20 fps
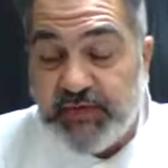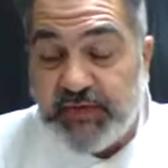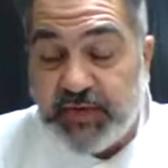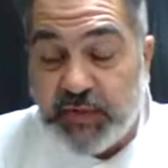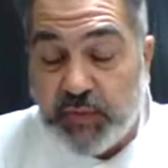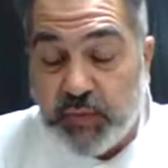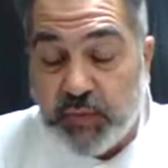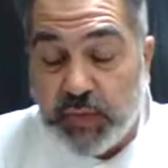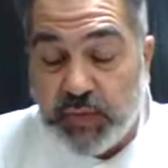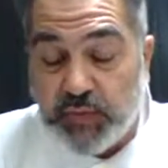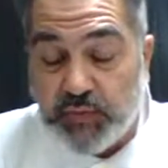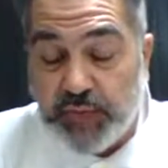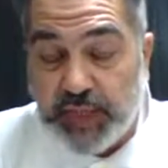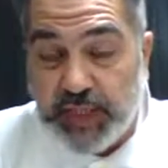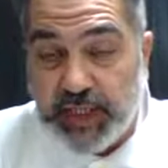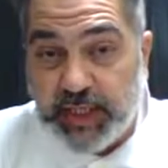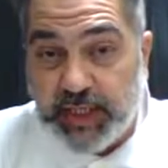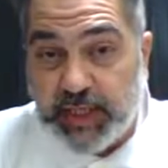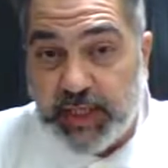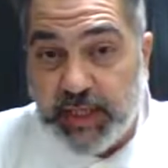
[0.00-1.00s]
1
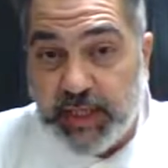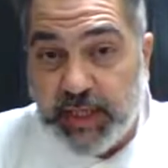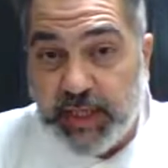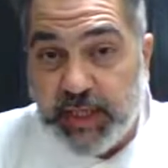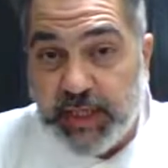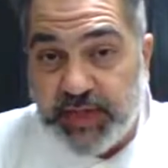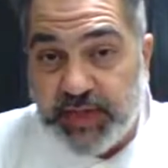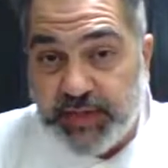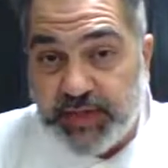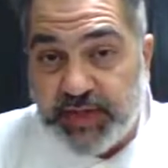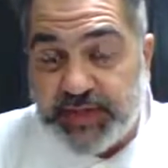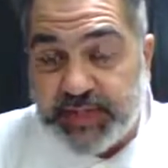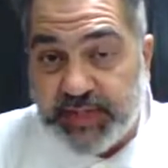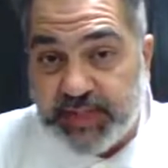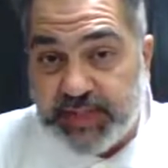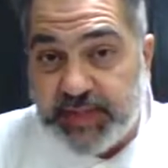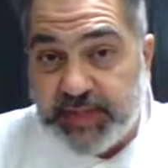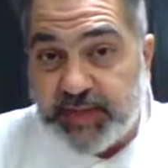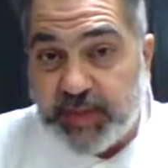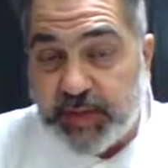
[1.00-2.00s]
week, there is
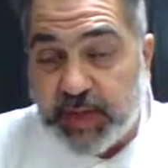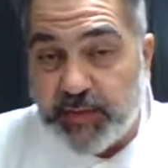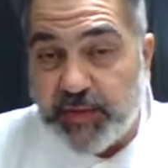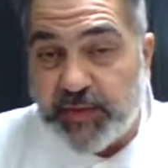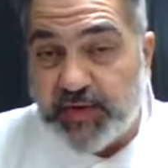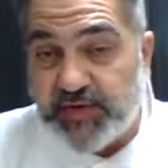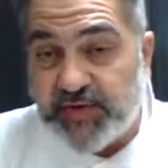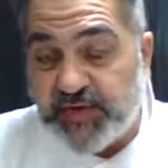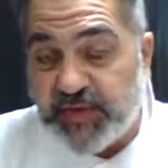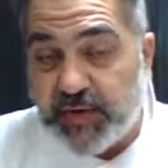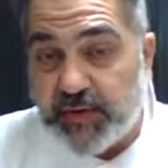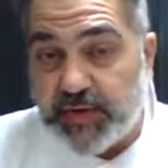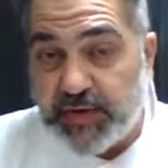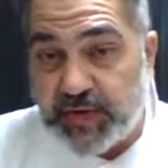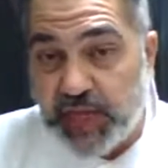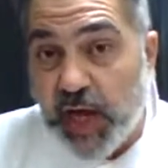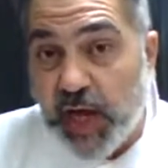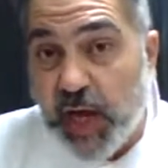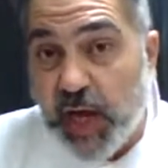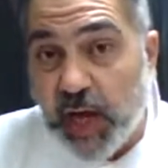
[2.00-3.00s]
a team coming from
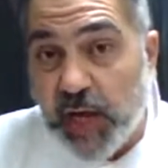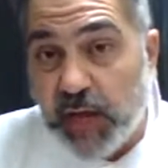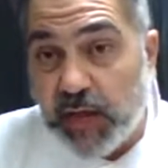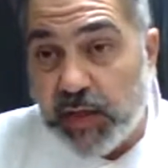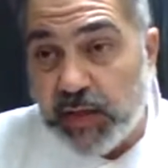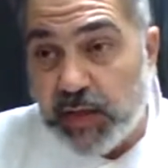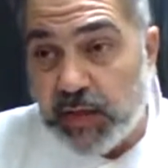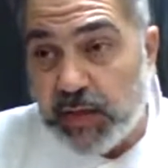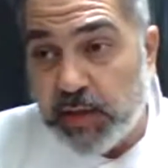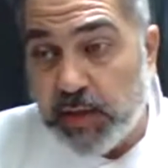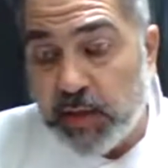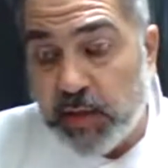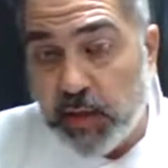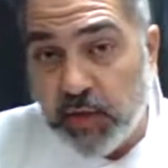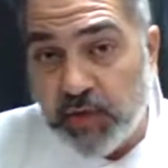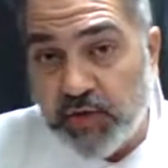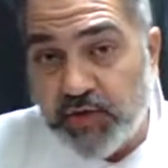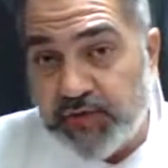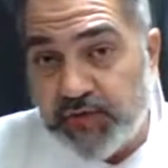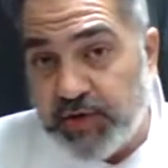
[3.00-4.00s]
Saha
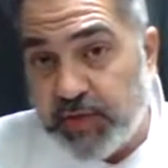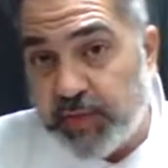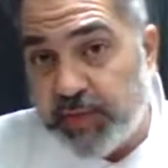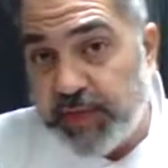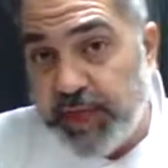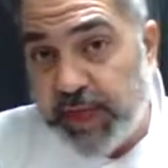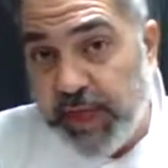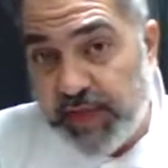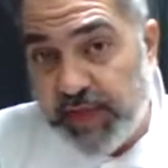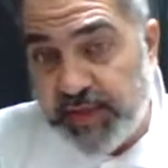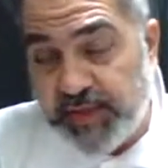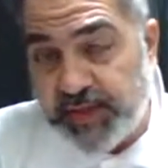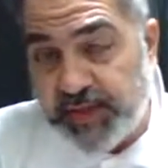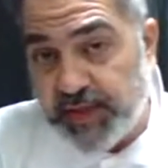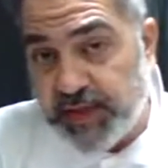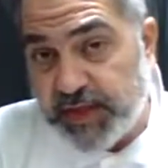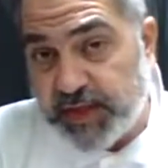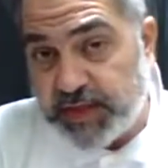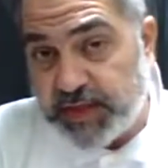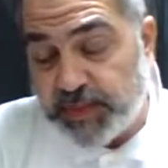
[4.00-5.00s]
or from the health
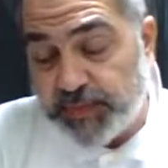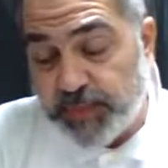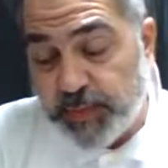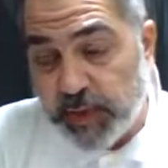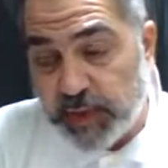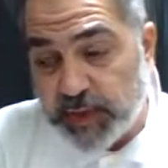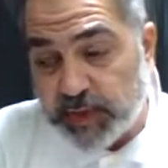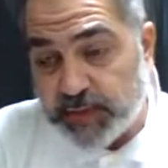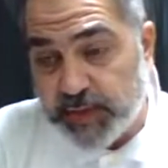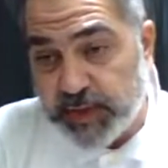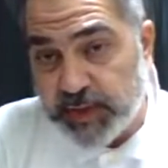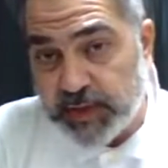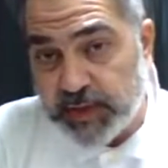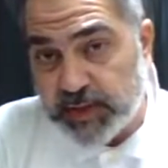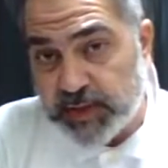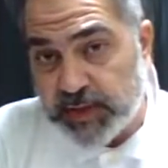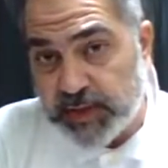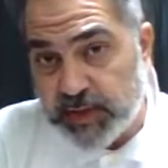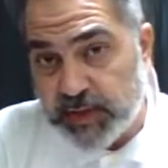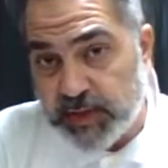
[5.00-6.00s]

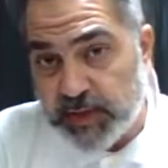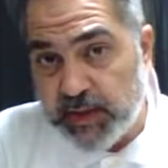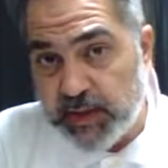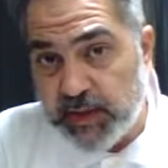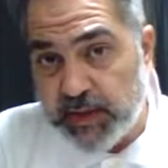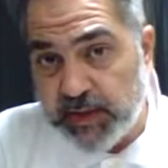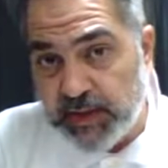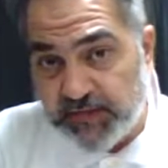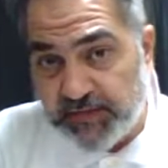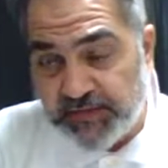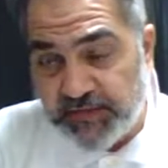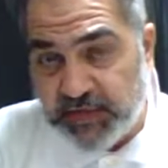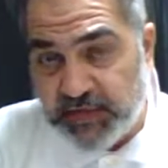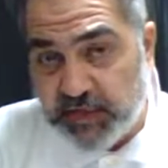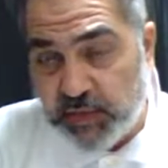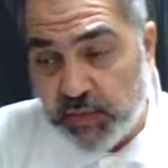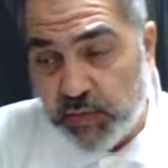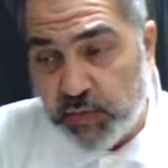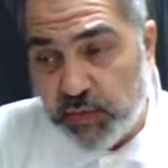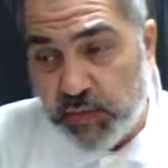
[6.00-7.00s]
department, the
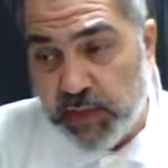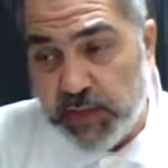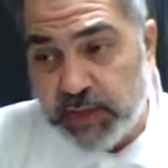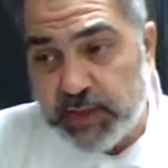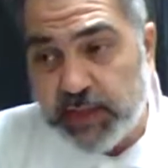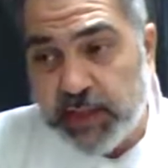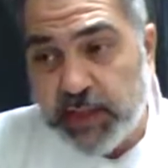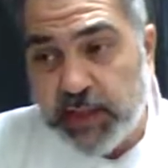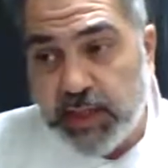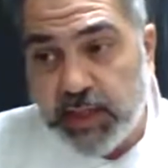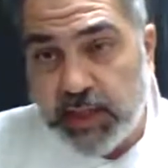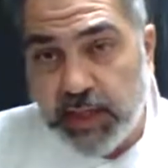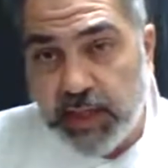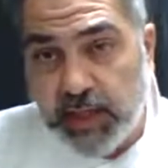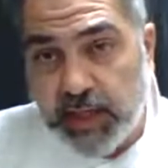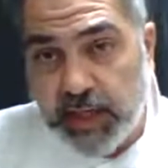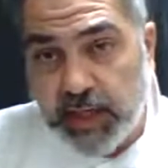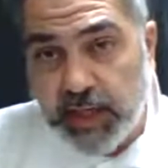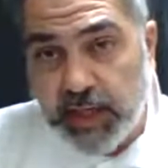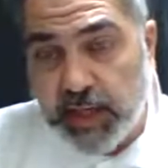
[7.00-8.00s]
federal one,
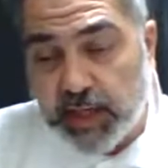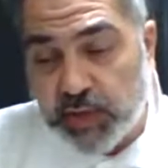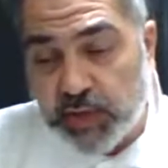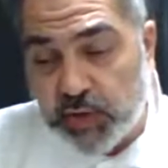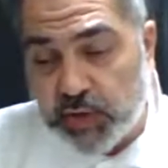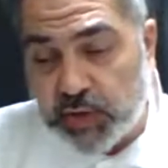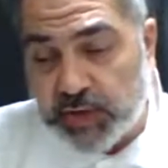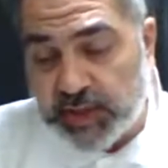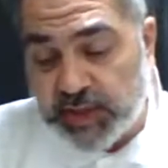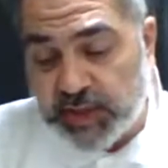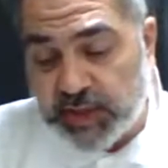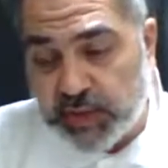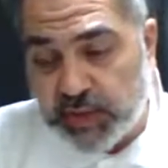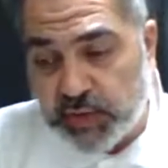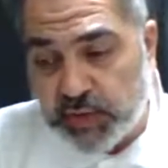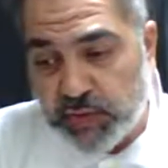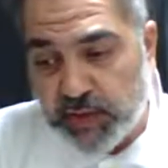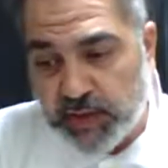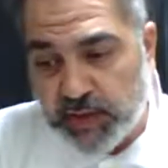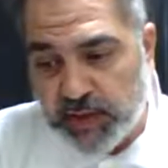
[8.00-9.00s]
according to
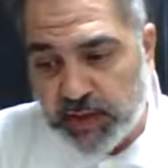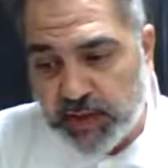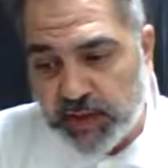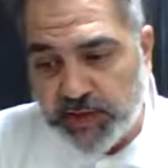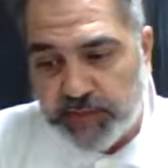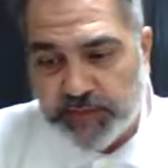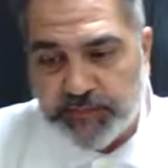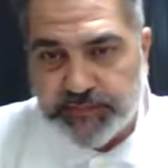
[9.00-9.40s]
the